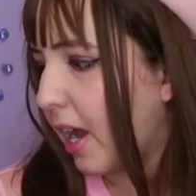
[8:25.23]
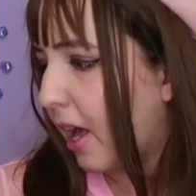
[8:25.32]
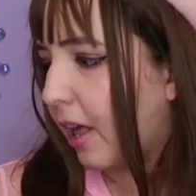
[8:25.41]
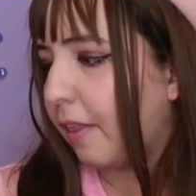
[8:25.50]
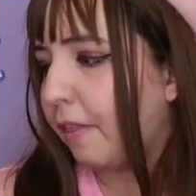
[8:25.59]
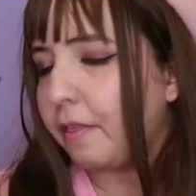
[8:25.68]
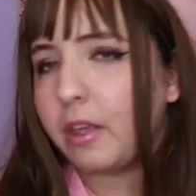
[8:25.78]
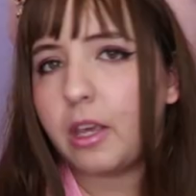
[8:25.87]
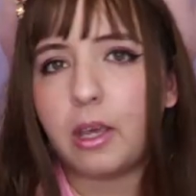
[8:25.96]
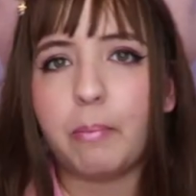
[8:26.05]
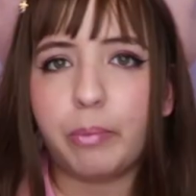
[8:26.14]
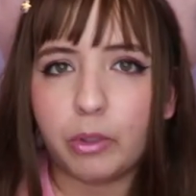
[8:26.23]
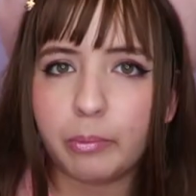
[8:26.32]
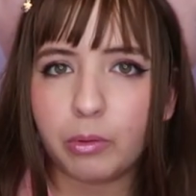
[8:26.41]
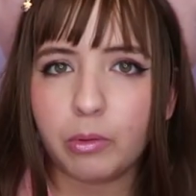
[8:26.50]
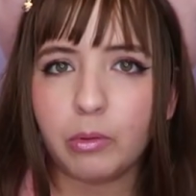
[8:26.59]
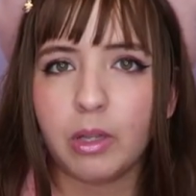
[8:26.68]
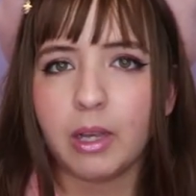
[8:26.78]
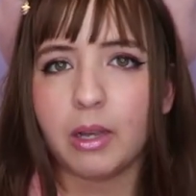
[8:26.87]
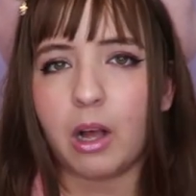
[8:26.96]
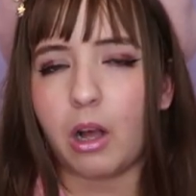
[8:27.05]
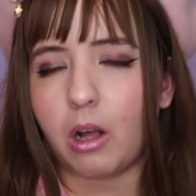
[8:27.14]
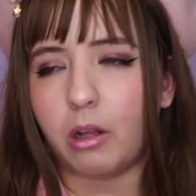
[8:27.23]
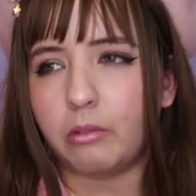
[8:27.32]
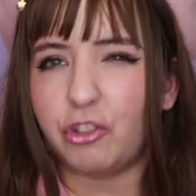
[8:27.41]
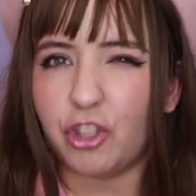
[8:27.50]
and the purple um,